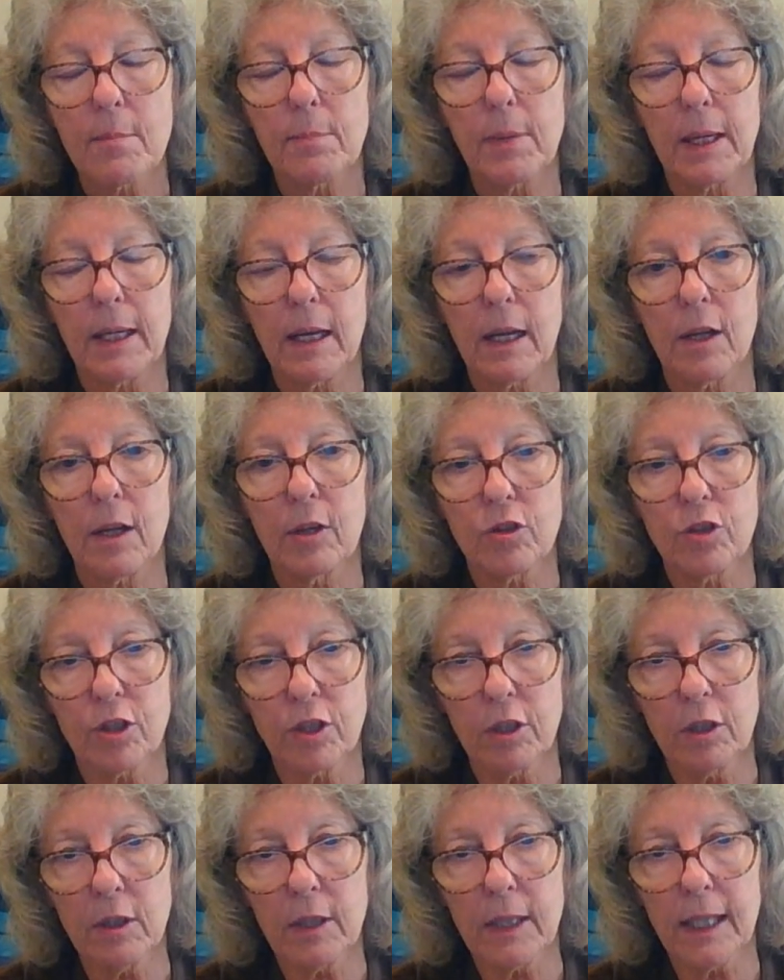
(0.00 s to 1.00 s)
But
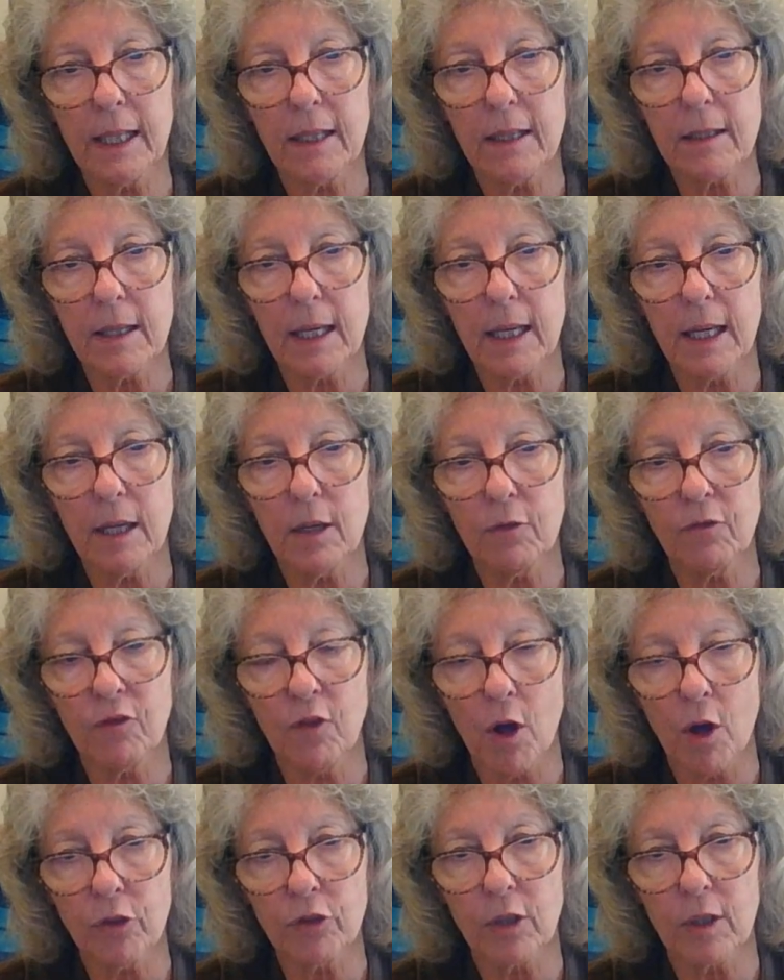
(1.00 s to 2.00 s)
until he, he
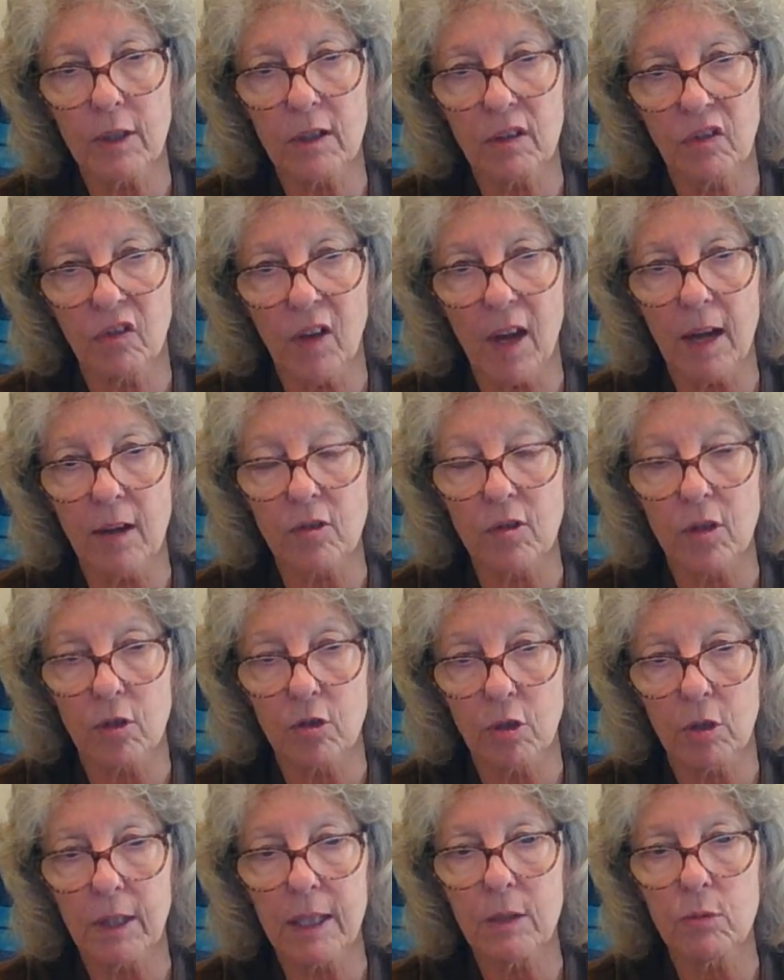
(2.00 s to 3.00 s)
falls on his face,
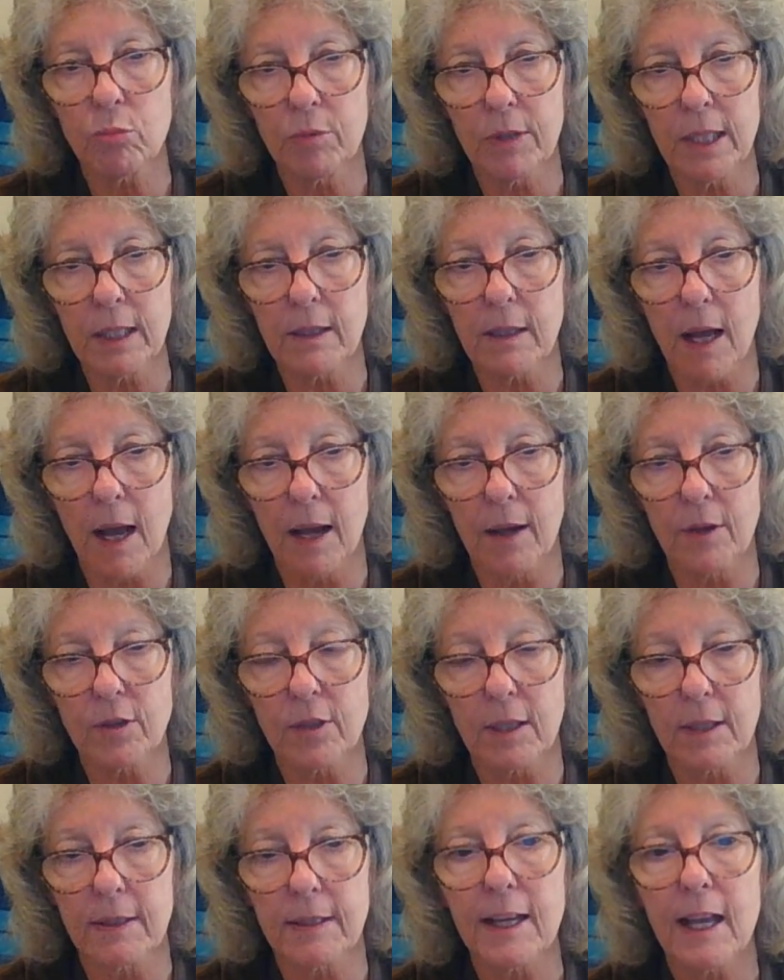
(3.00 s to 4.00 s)
until he
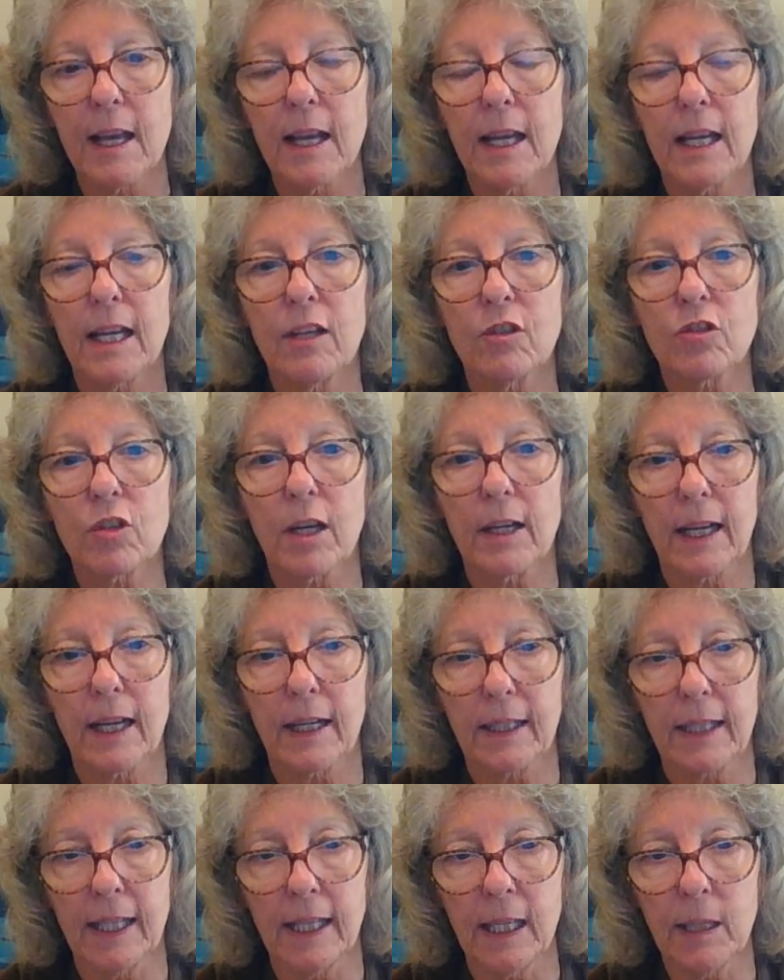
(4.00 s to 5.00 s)
realizes he's going
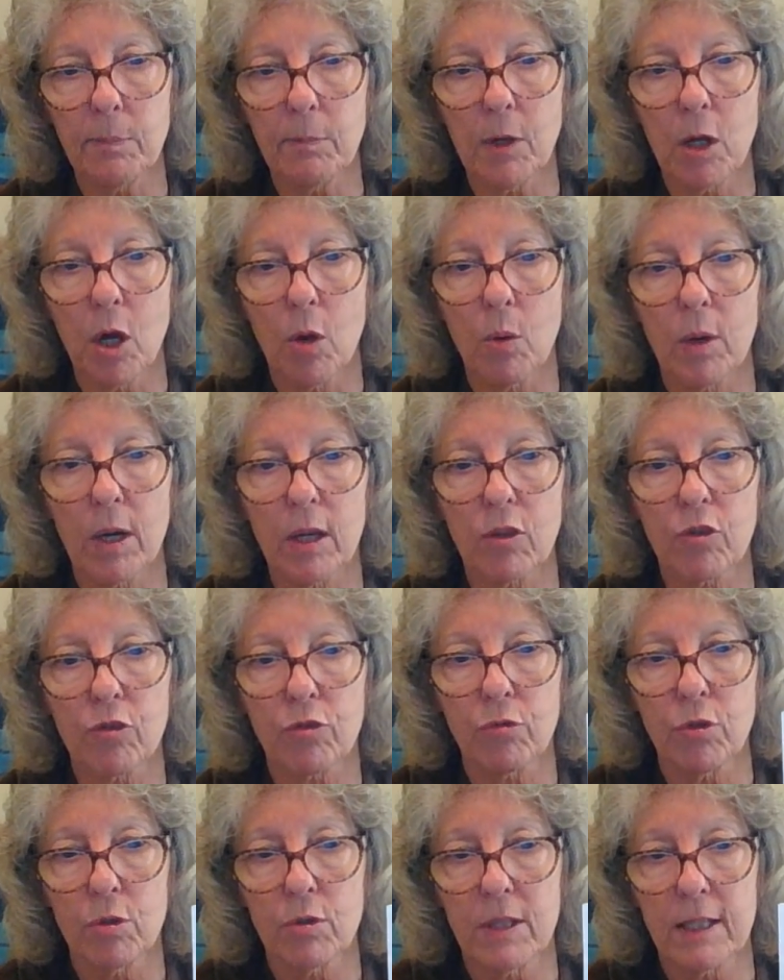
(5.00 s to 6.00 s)
to keep going
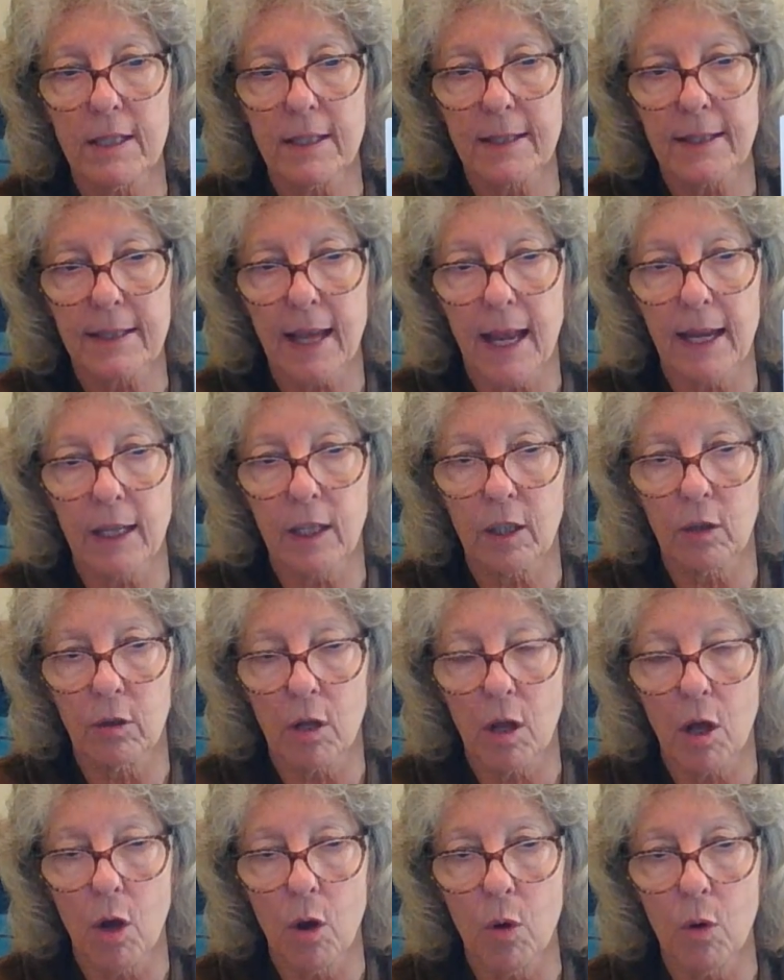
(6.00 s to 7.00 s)
through this
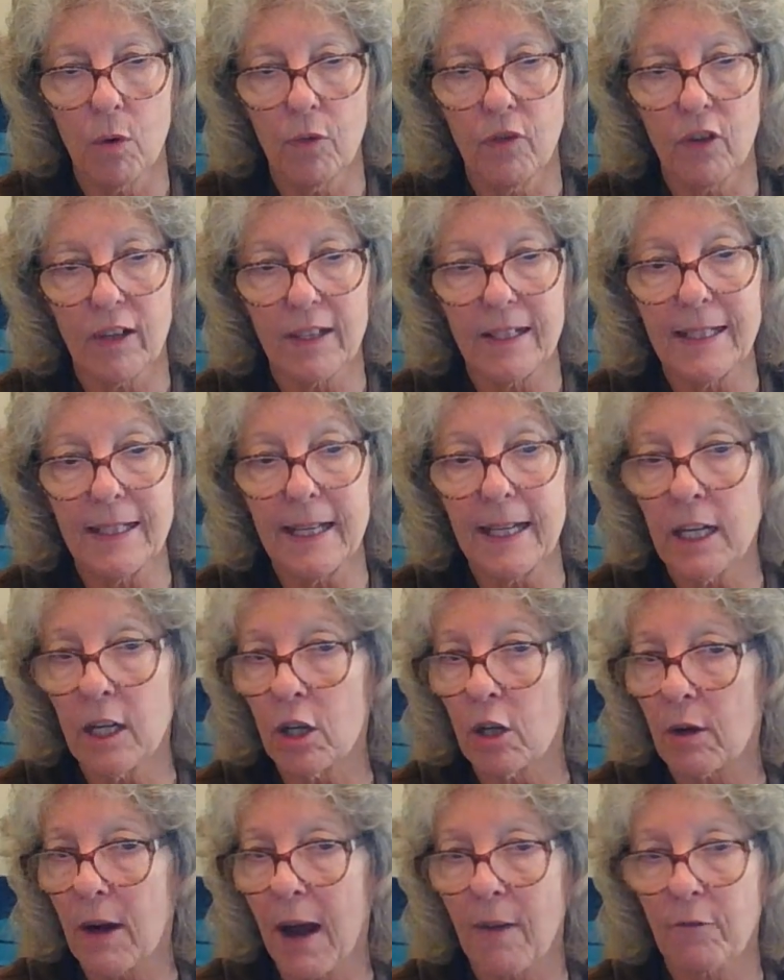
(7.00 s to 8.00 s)
cycle over
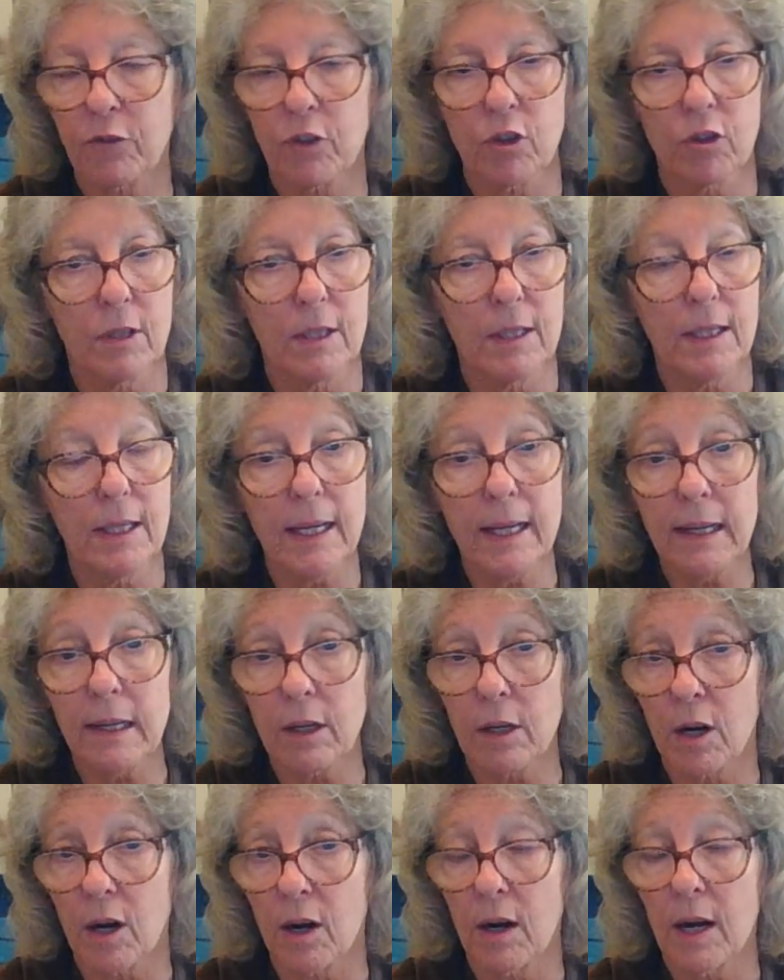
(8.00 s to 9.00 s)
year after
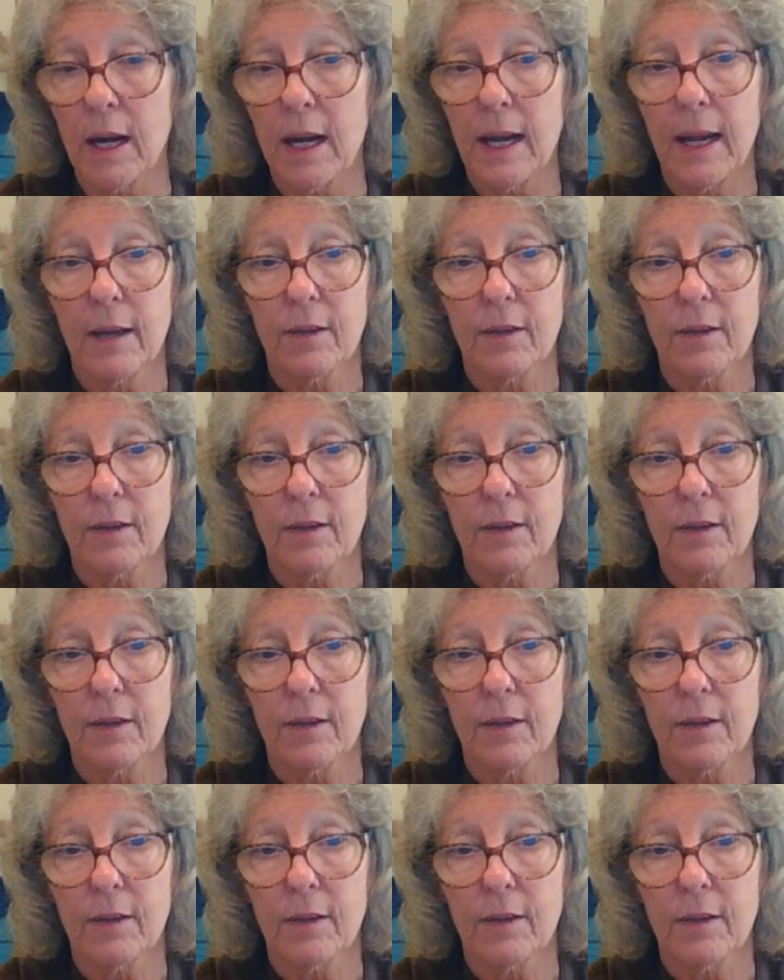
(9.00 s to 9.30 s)
year,